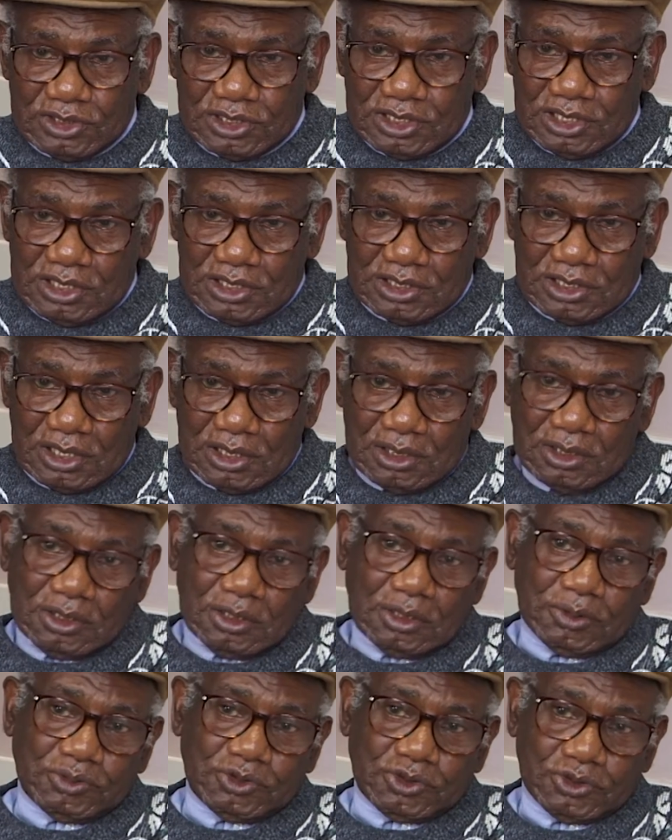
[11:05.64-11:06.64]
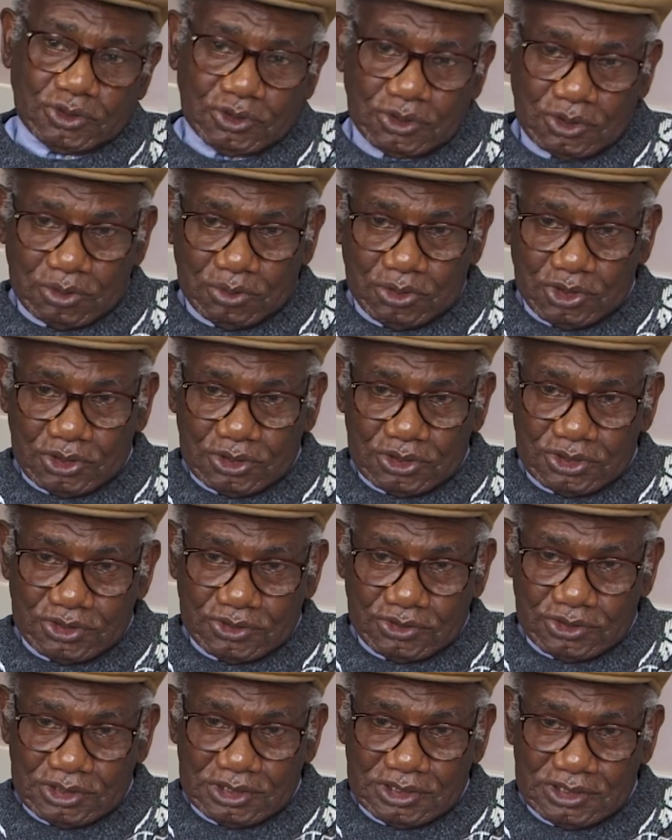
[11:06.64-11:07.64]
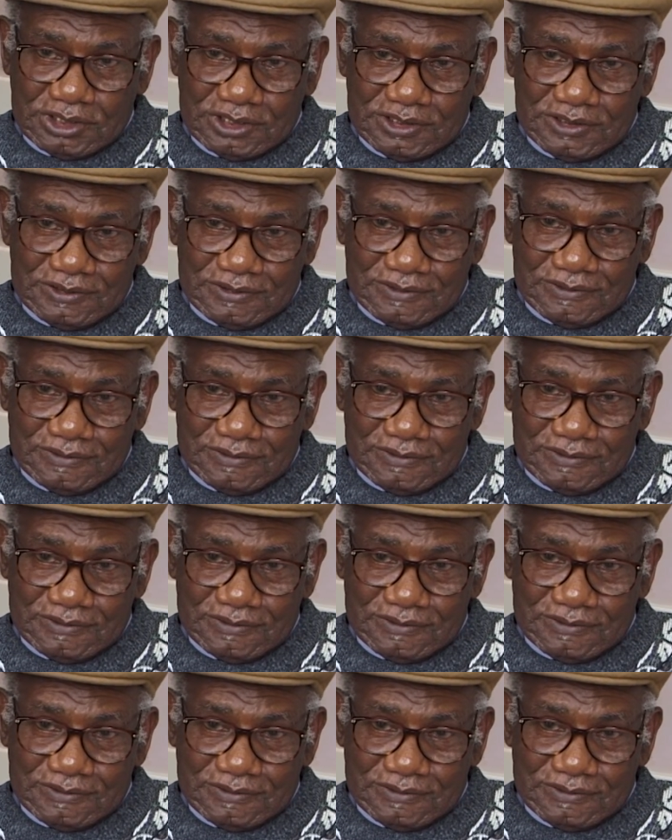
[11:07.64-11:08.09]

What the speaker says: station up to Herbert Street.